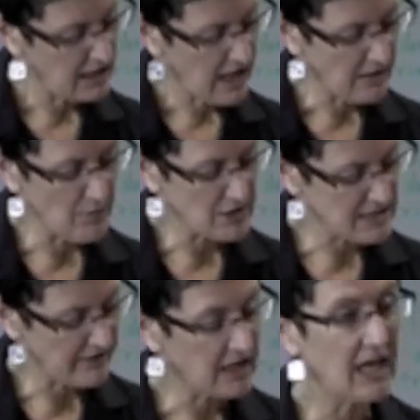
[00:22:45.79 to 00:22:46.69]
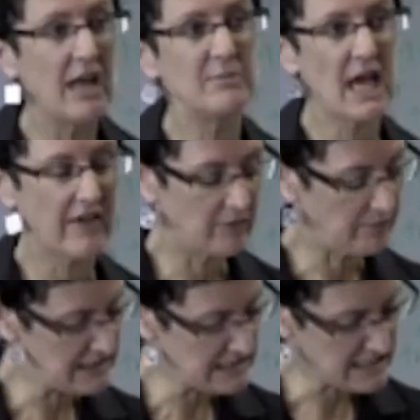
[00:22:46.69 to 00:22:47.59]
and most other claims haven't
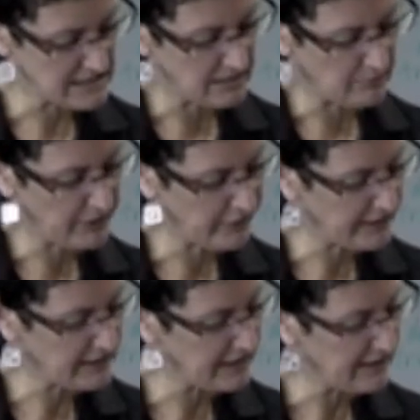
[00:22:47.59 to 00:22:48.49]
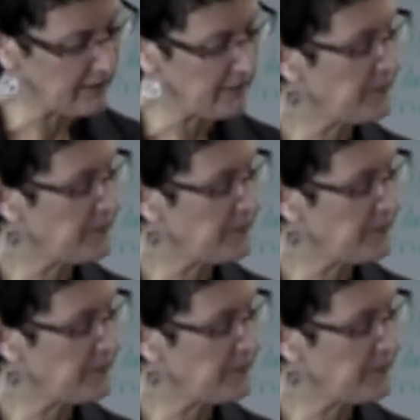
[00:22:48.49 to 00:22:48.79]
been tested empirically.